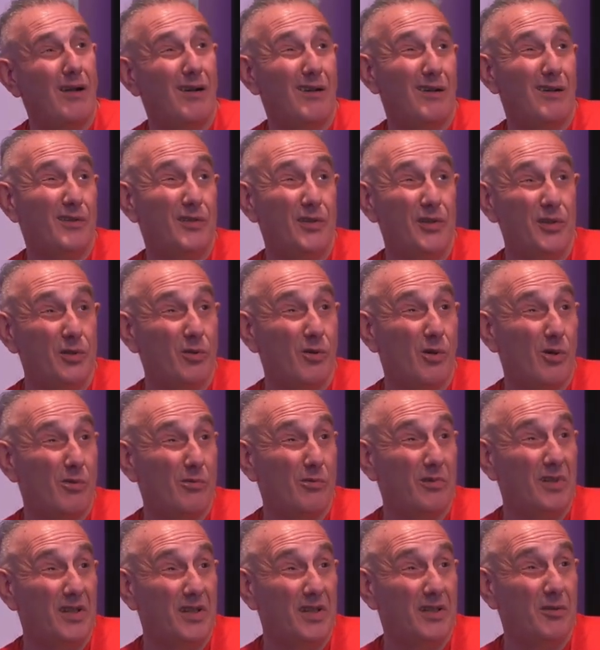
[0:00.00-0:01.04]
knew
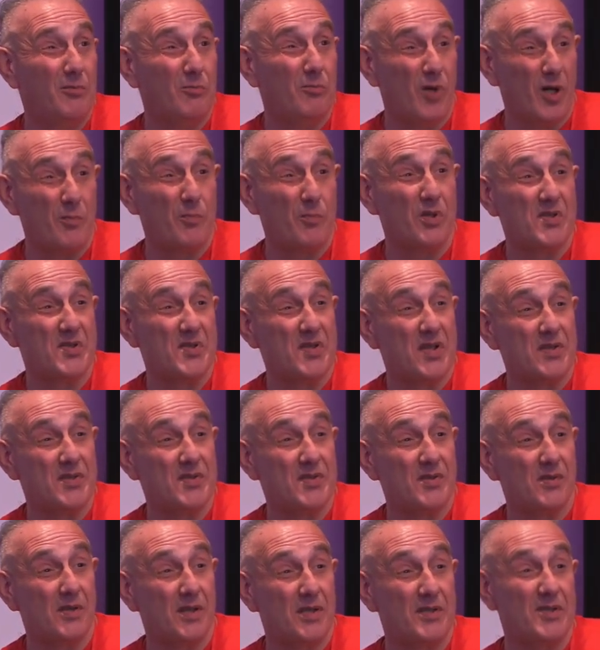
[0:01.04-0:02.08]
only word
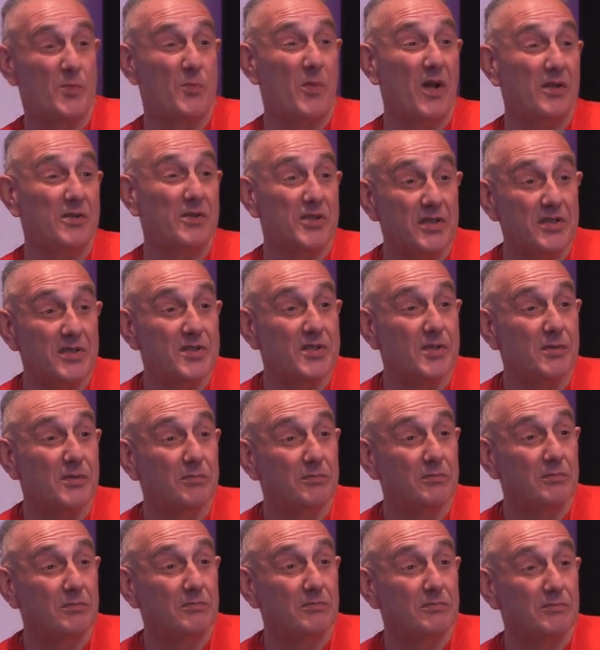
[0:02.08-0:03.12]
processor and spreadsheets.
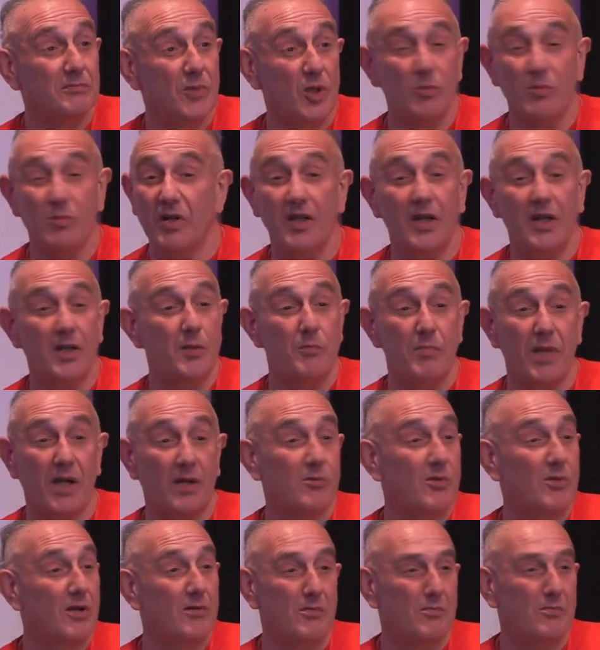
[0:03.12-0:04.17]
Nobody had a
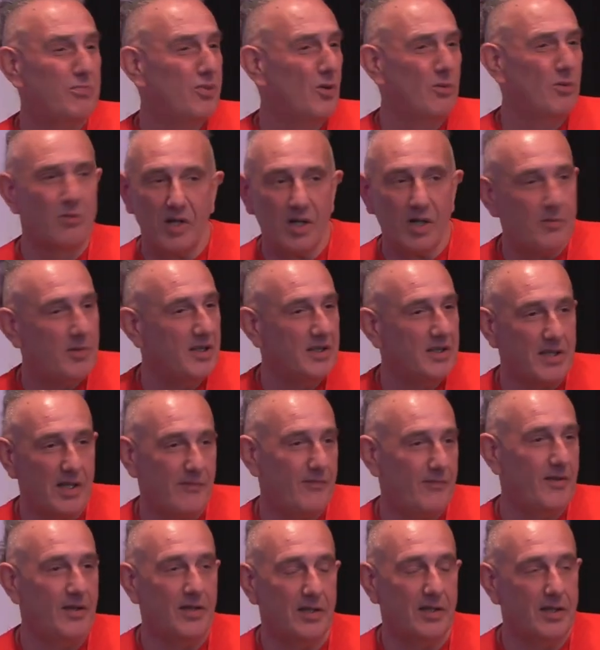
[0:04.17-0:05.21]
background in programming,
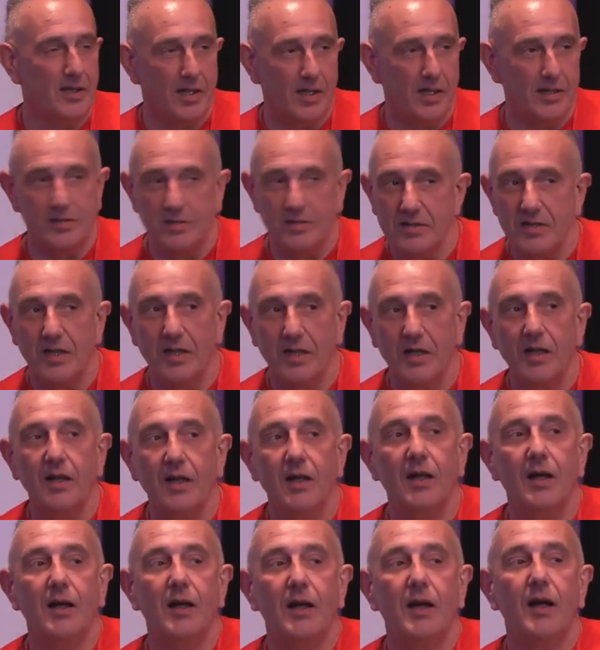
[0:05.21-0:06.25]
nothing. And,
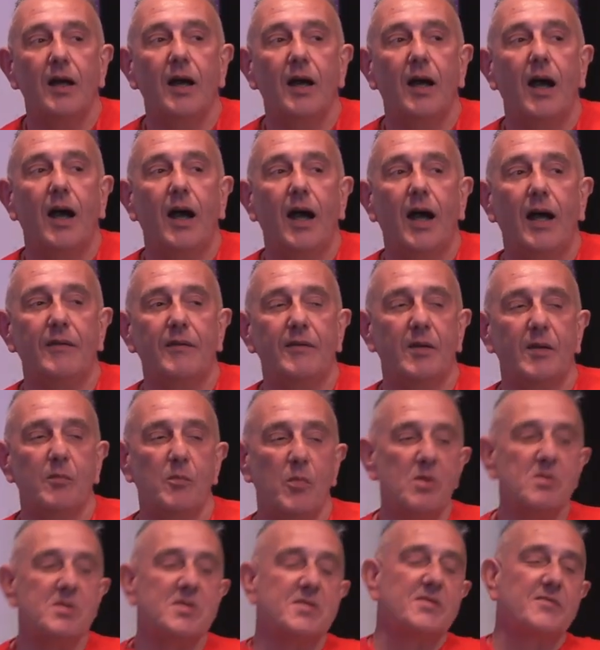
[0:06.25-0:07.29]
and the
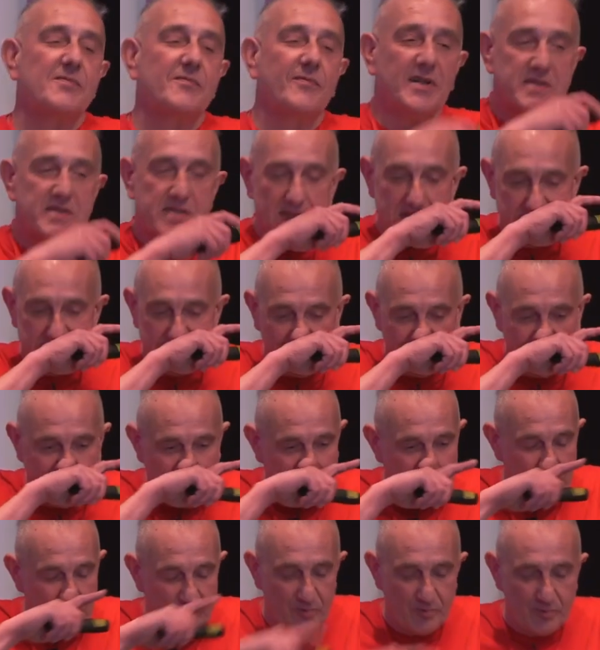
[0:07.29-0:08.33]
most fantastic thing,
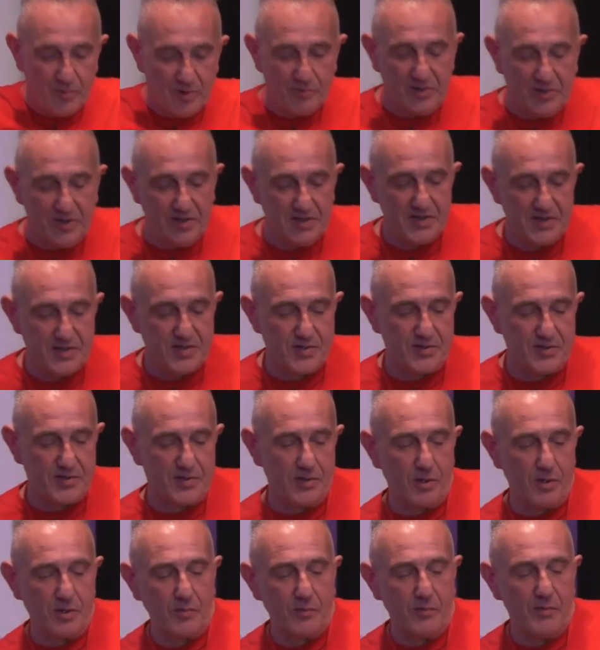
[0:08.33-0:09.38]
what really
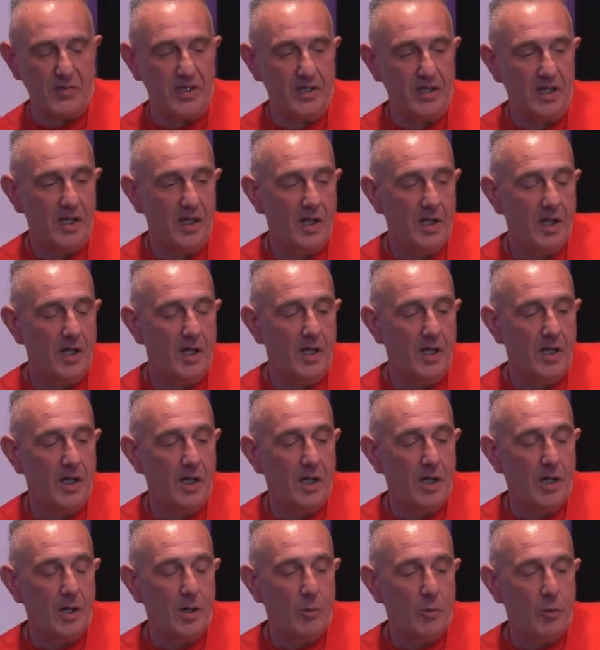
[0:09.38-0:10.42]
struck me,
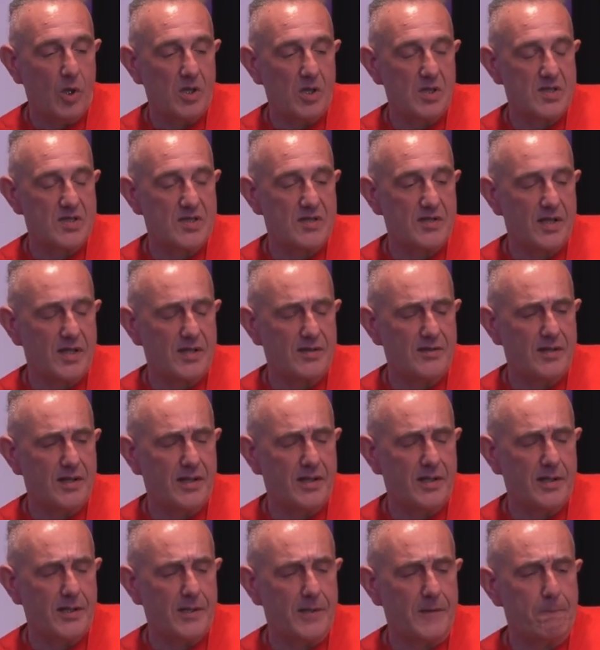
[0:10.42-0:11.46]
was that
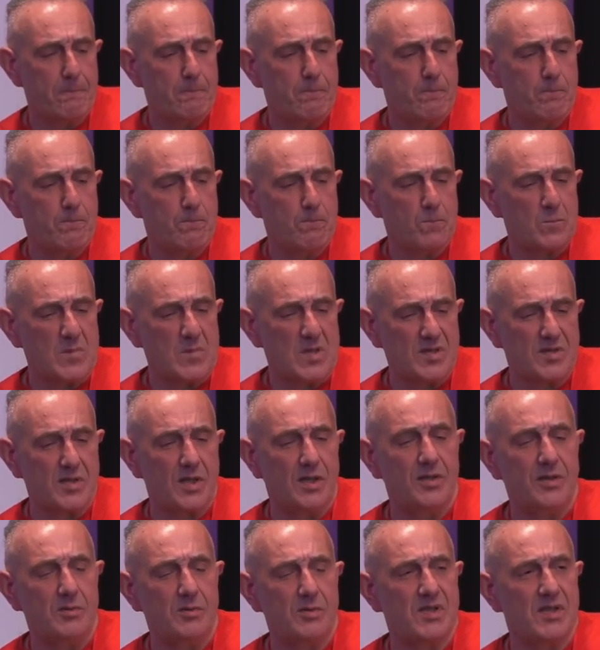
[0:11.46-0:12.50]
they started
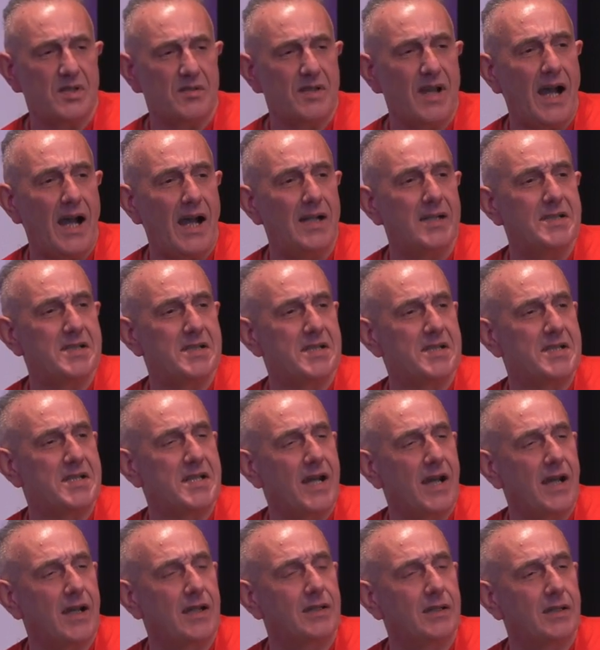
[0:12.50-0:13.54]
using the alt
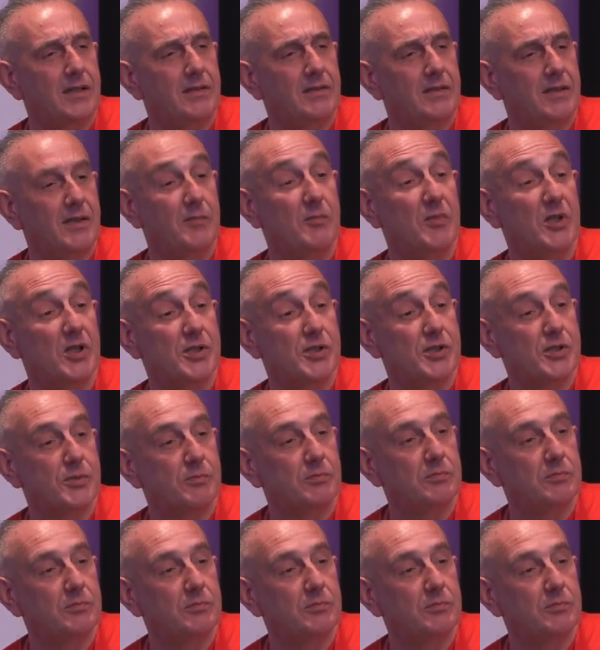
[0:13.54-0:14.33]
tag in the image.